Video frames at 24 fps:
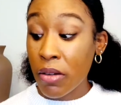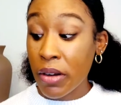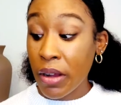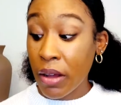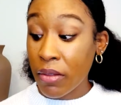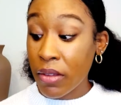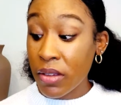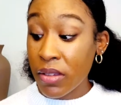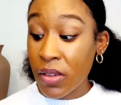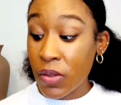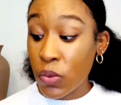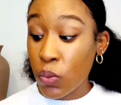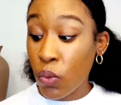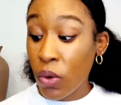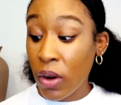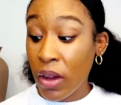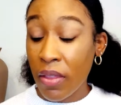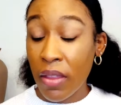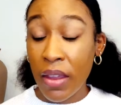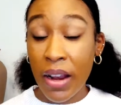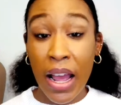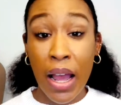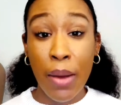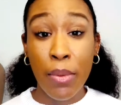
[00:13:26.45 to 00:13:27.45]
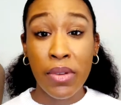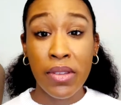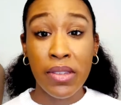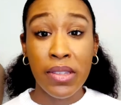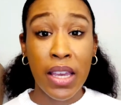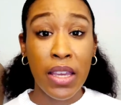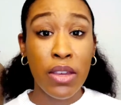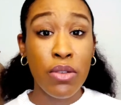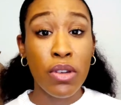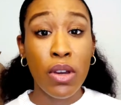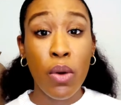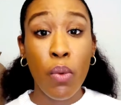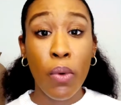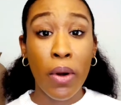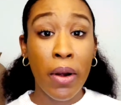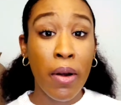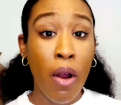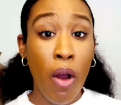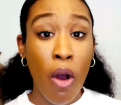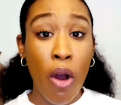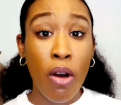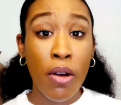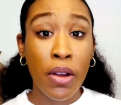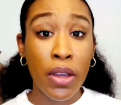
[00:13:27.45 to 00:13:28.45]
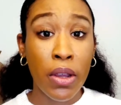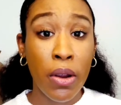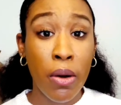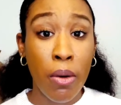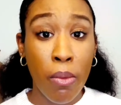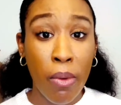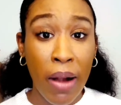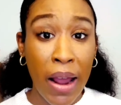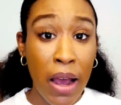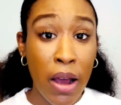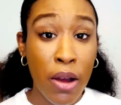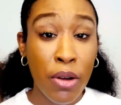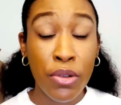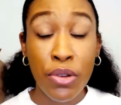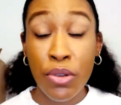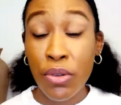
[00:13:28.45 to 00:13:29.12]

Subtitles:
Now this is one that I would say you can wear all year round.